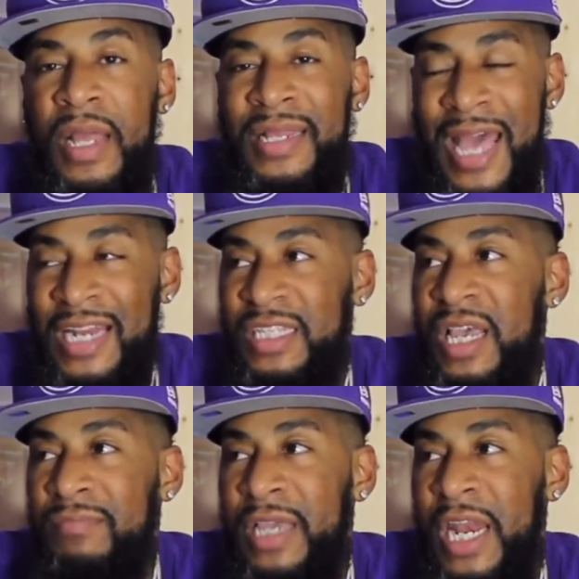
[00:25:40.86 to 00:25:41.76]
That is
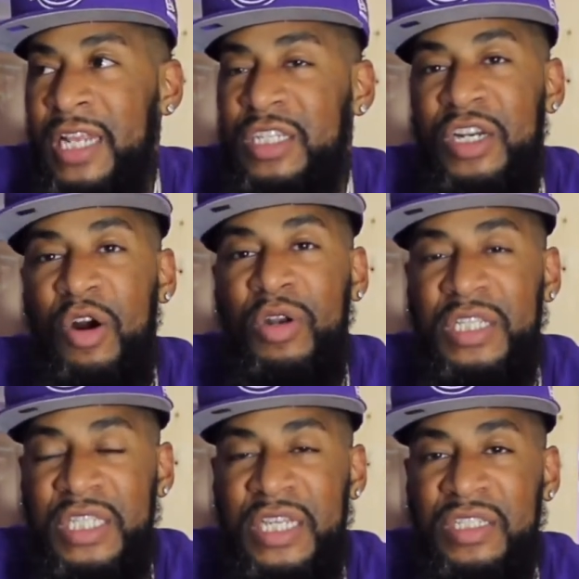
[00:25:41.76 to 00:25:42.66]
him getting to know the
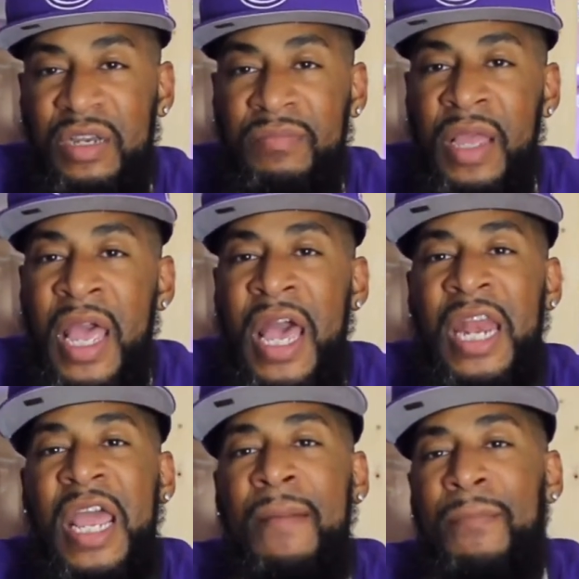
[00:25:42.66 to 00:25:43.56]
system
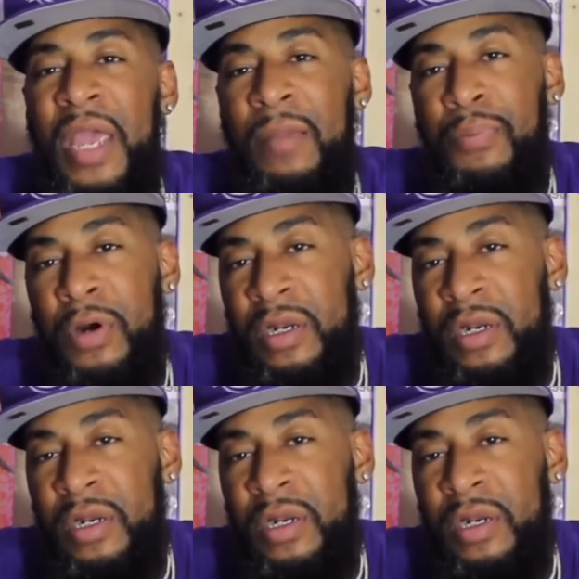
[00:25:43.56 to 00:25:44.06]
and him being